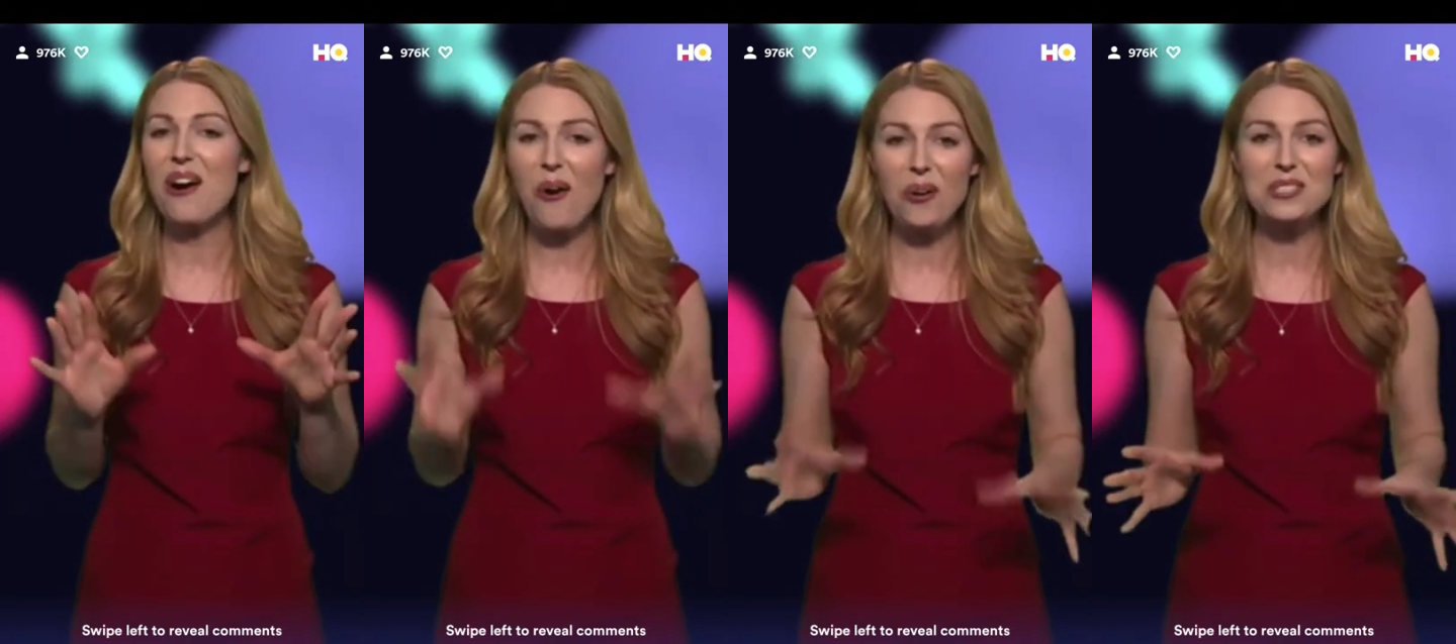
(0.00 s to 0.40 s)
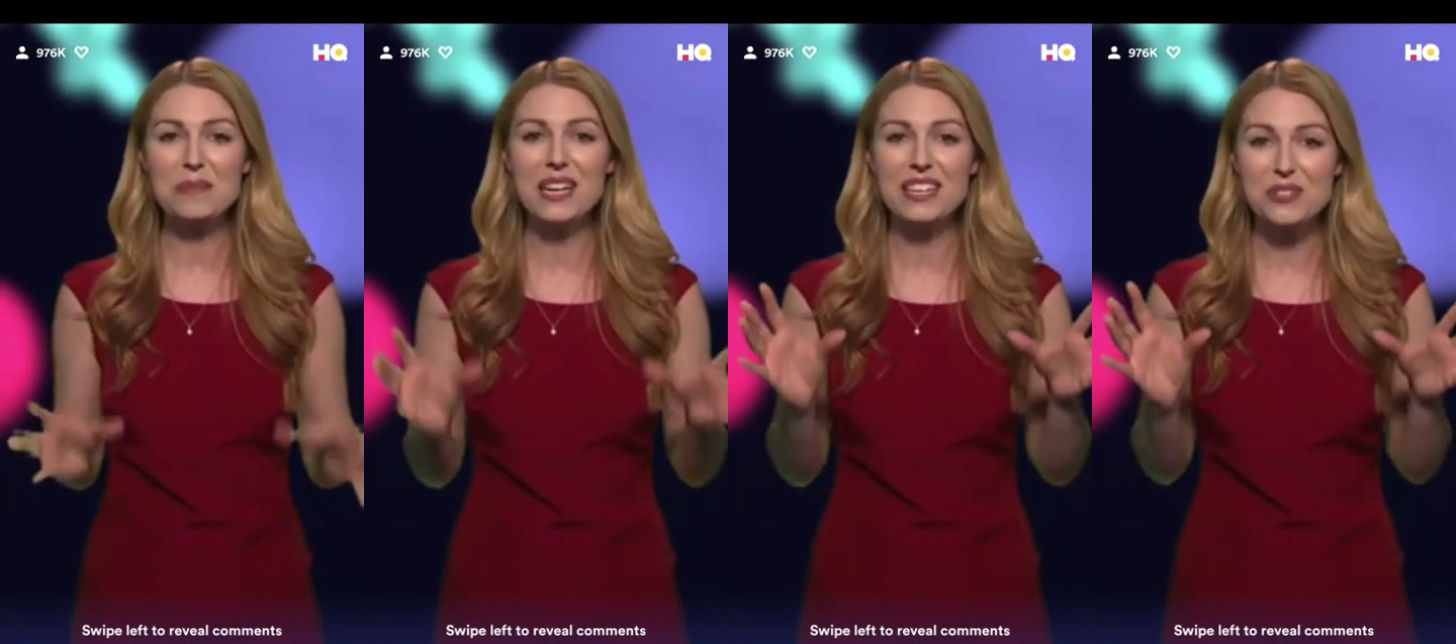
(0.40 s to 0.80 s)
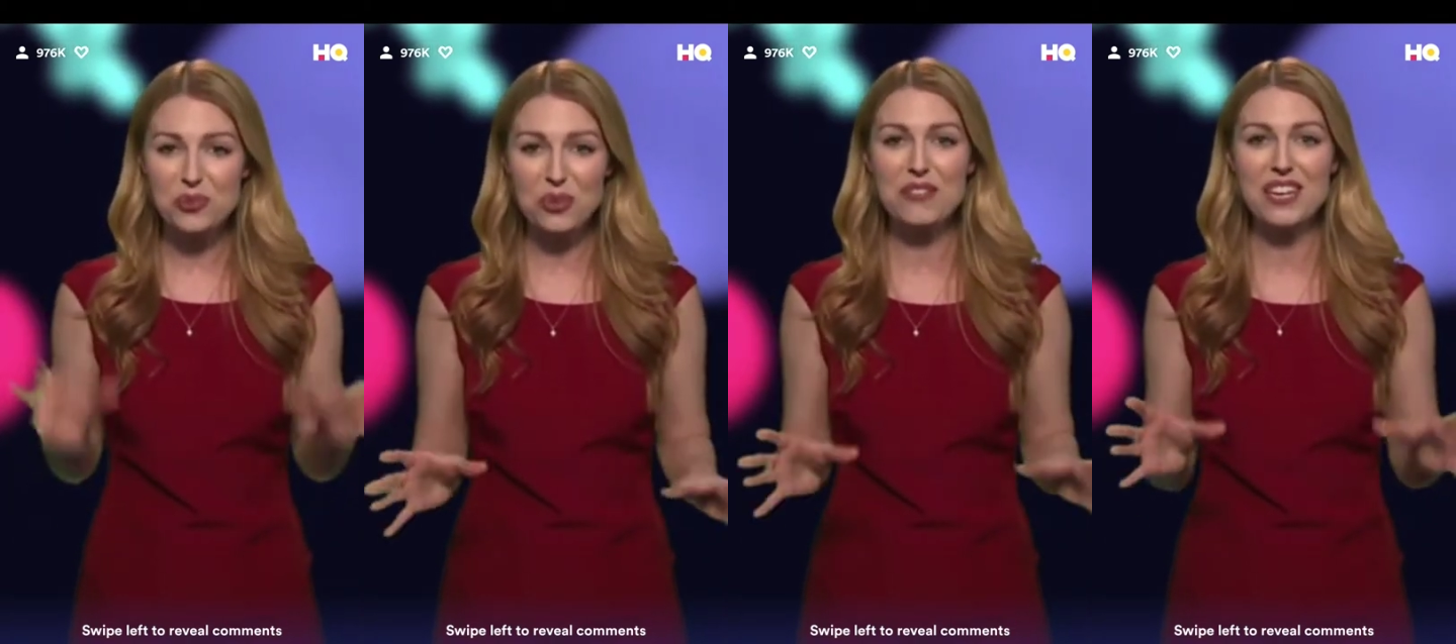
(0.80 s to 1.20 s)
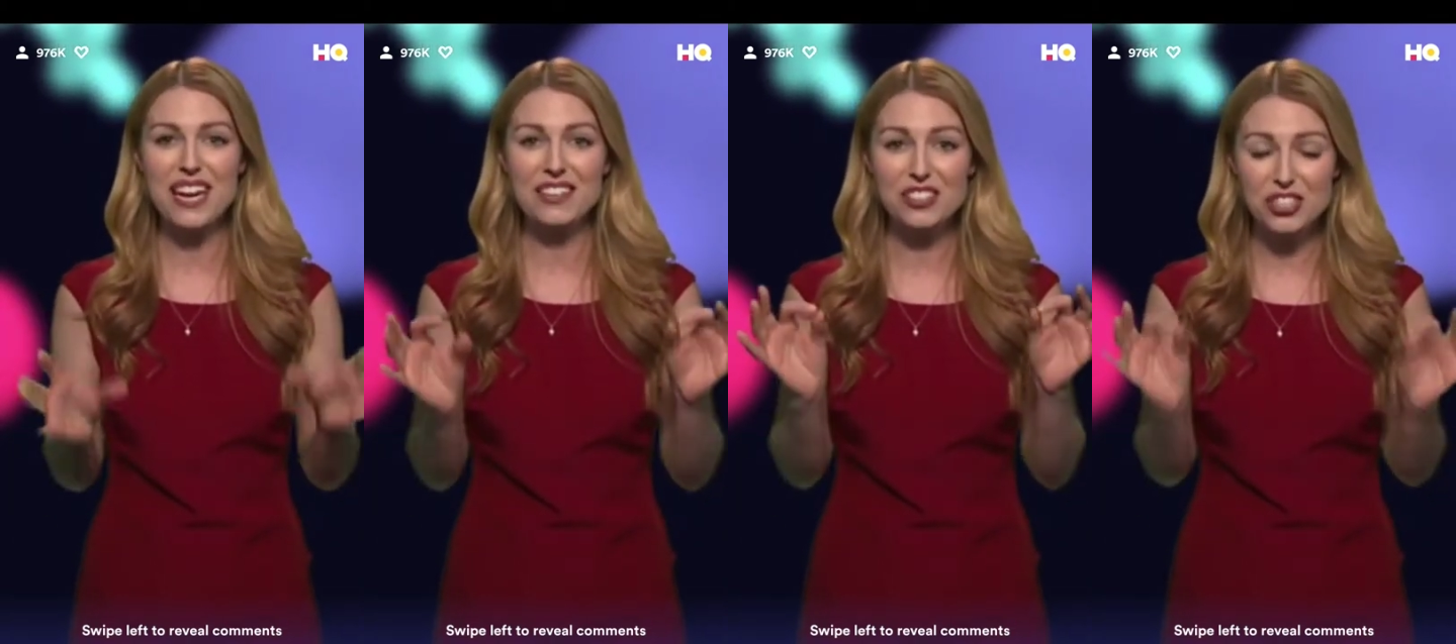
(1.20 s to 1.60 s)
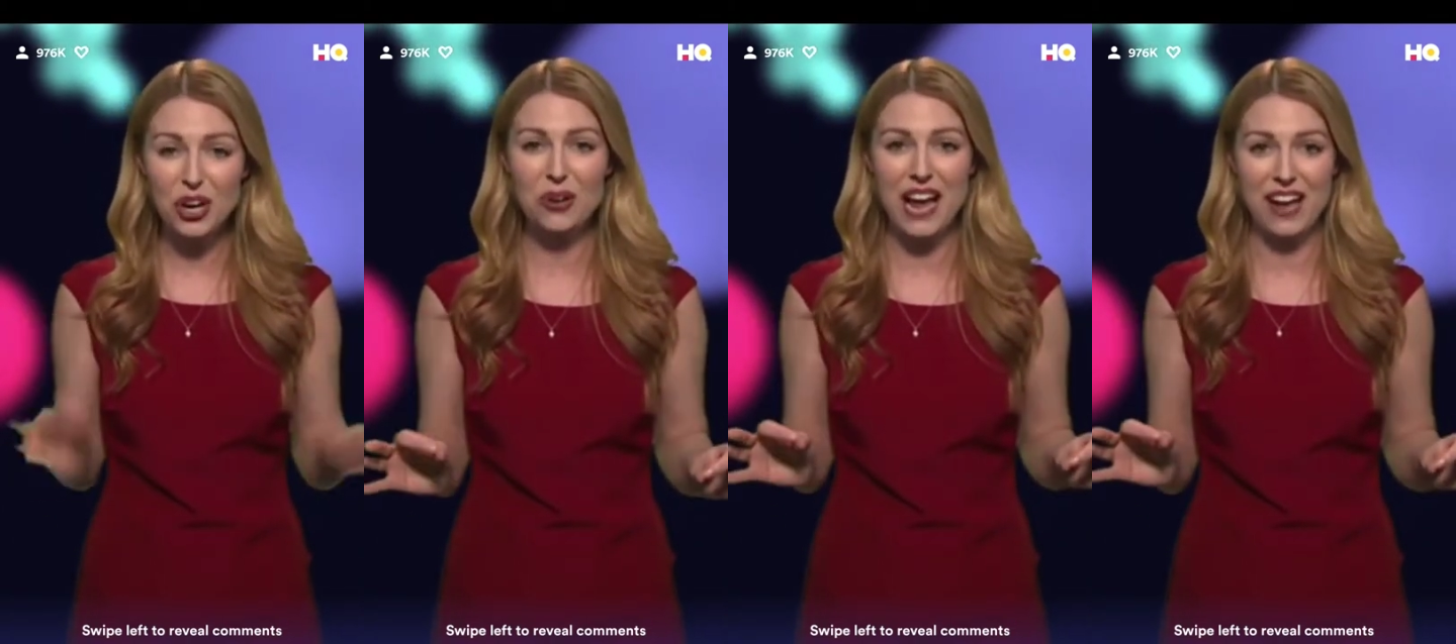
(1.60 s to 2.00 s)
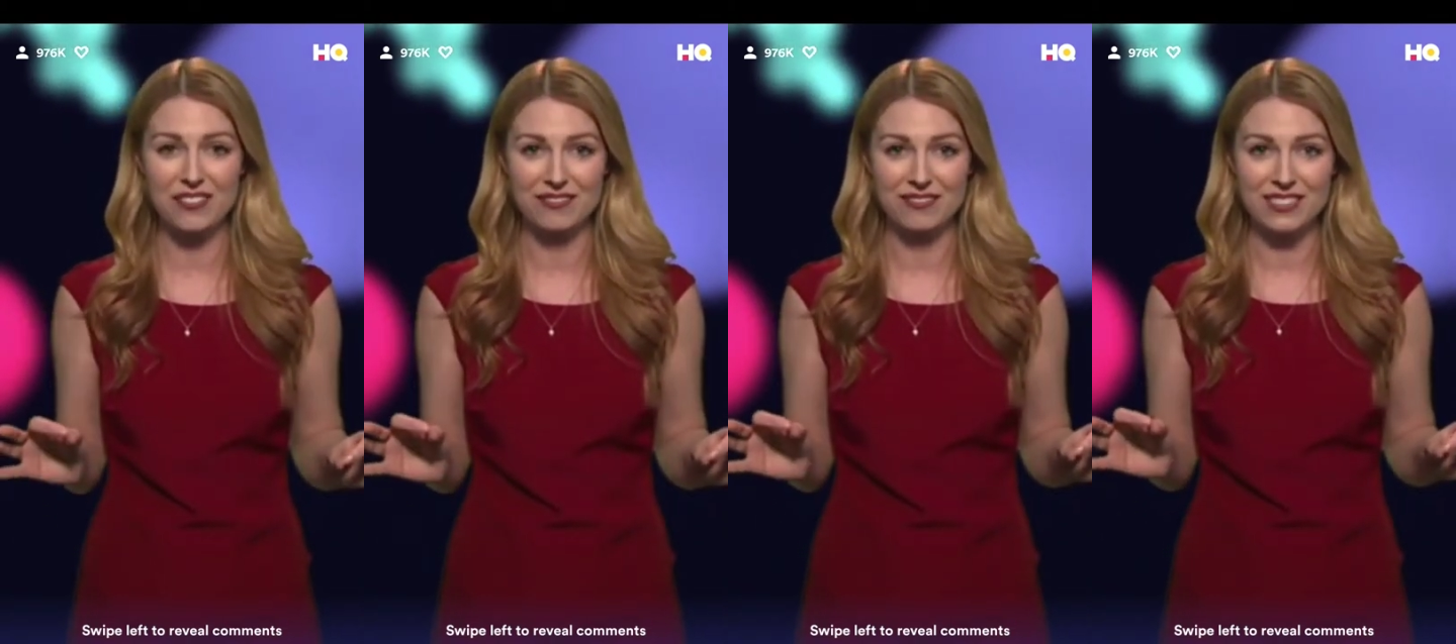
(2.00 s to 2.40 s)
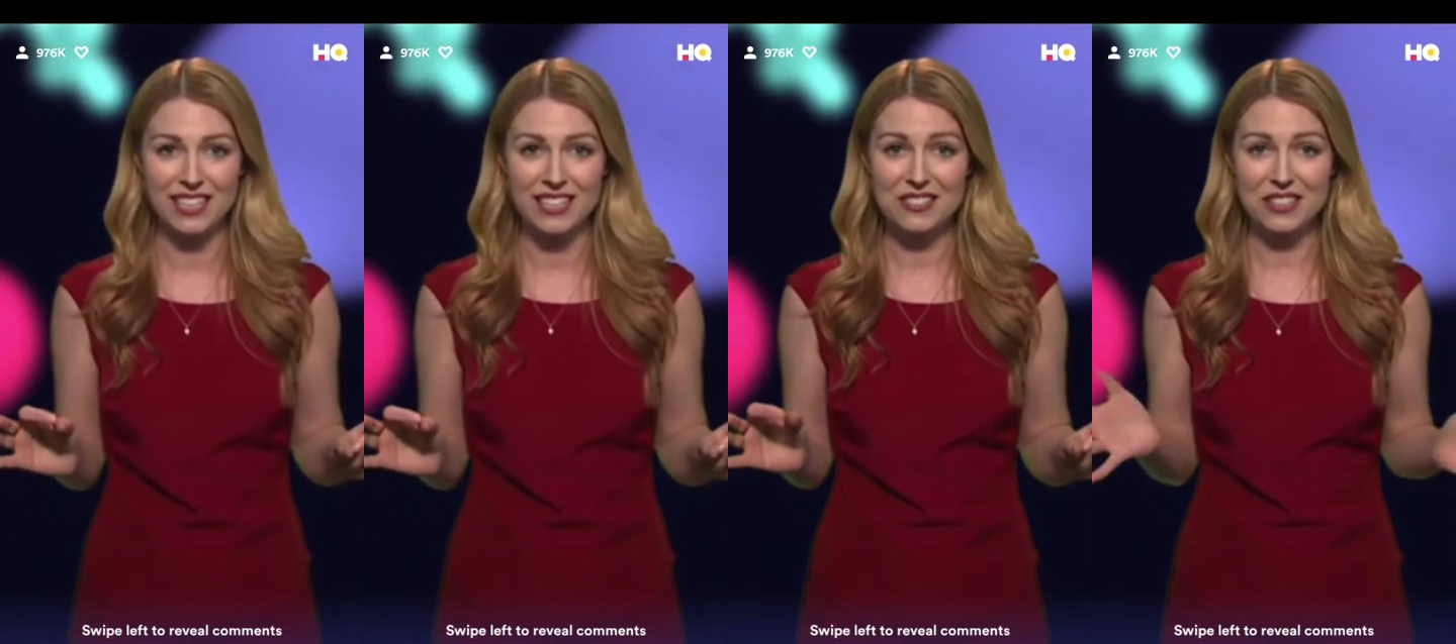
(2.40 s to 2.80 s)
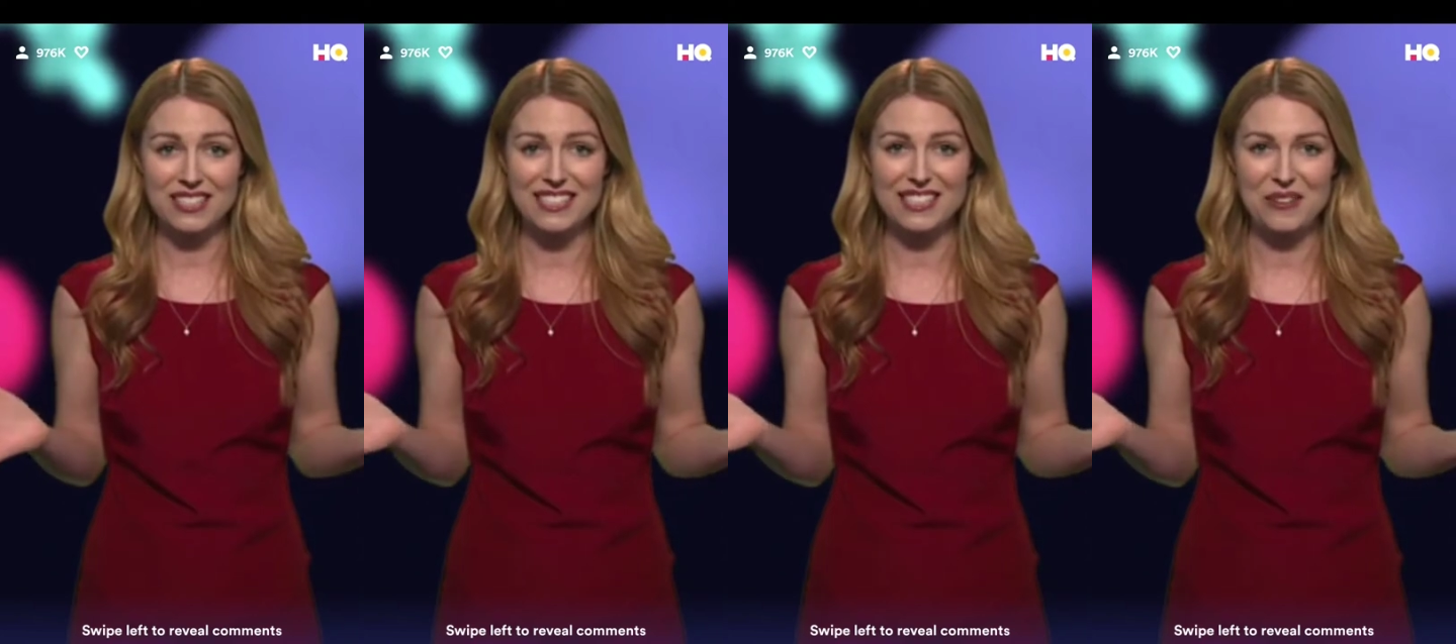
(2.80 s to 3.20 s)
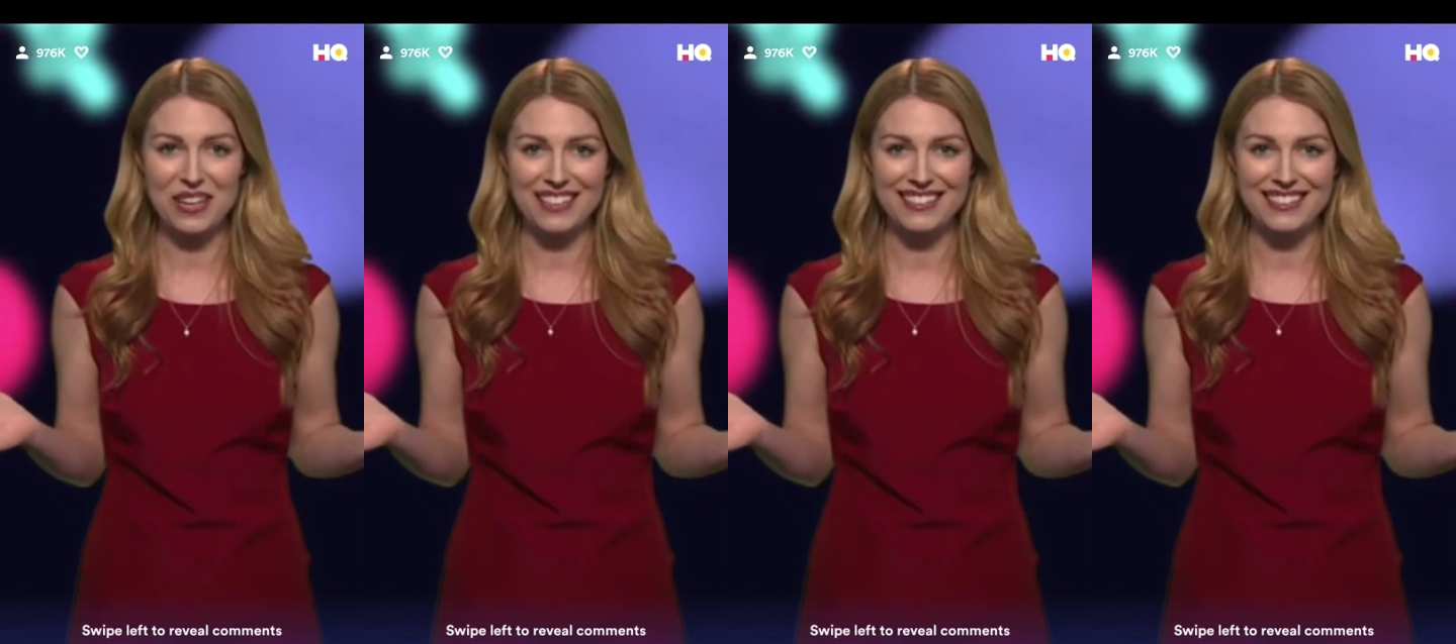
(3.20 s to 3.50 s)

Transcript: ultimate trivia showdown. So let's get to it.